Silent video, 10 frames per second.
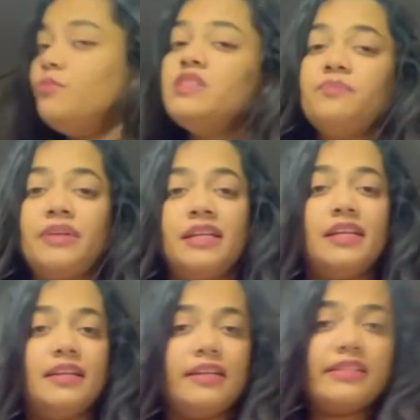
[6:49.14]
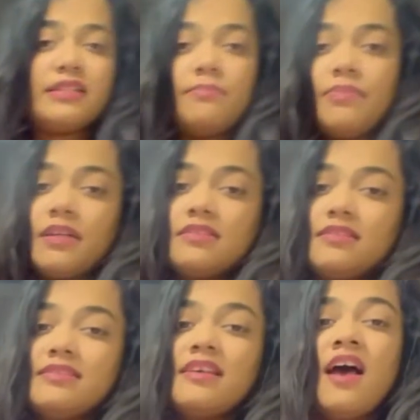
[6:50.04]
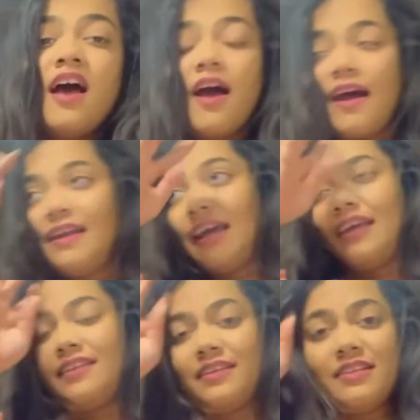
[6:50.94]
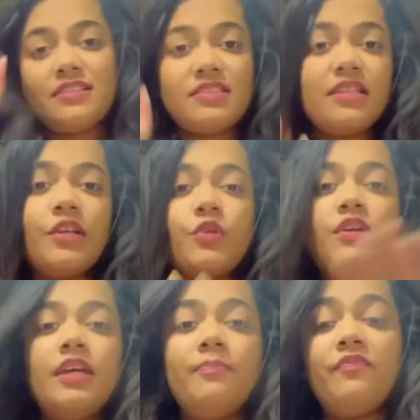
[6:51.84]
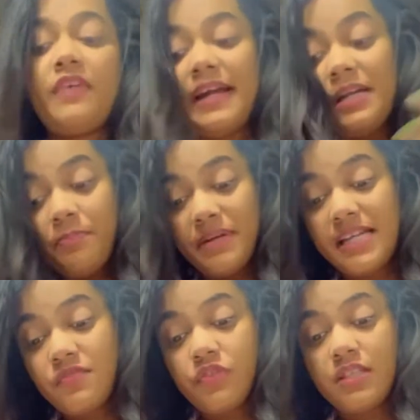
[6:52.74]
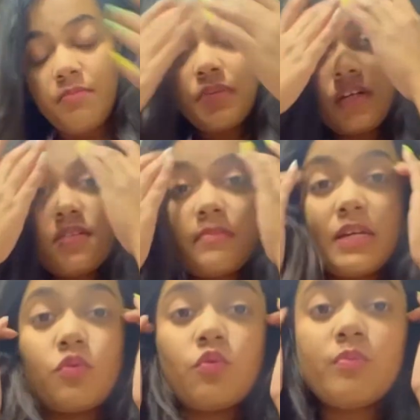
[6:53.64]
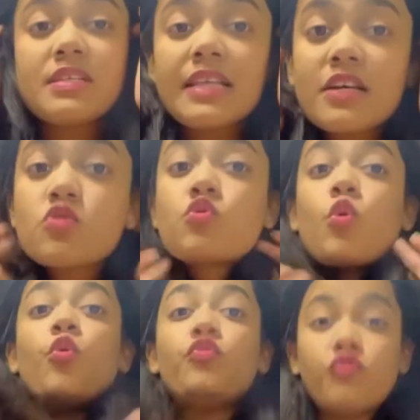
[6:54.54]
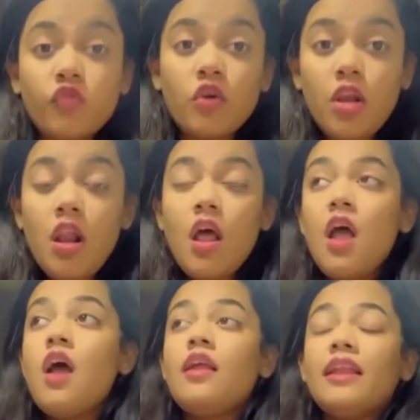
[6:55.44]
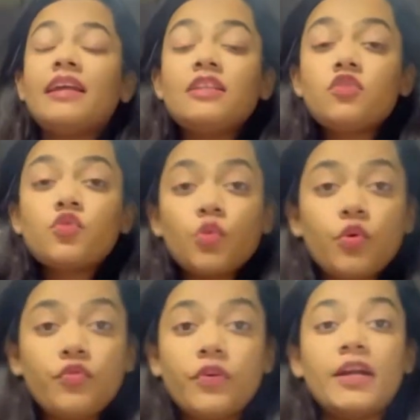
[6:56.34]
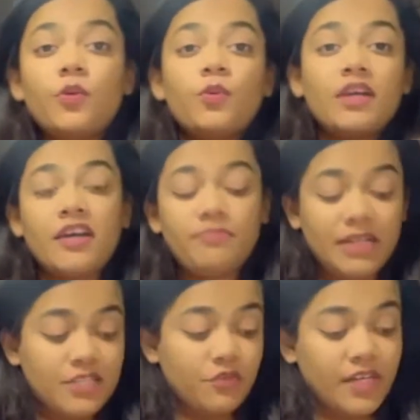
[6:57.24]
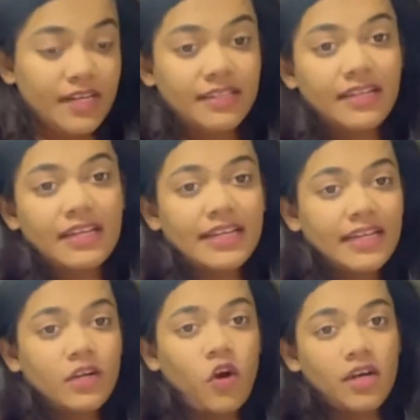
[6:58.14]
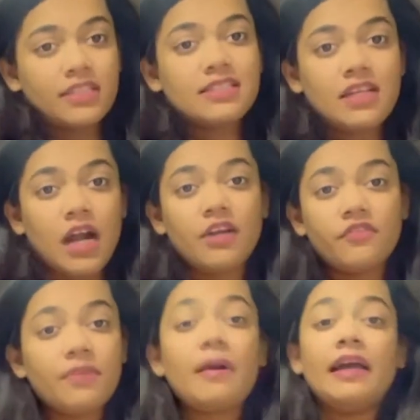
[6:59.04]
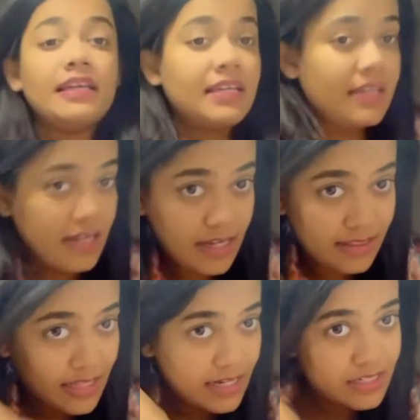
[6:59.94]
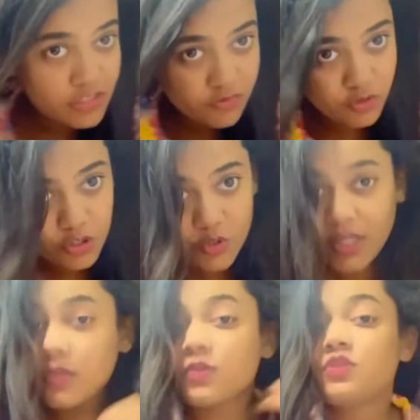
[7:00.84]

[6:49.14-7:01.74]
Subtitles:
is pretty clean. Some parcels are lying there. I just need to find place for them because my room is like so full. Like it is so full, I don't have place for anything. Like I got this cart from IKEA and that is full too. I look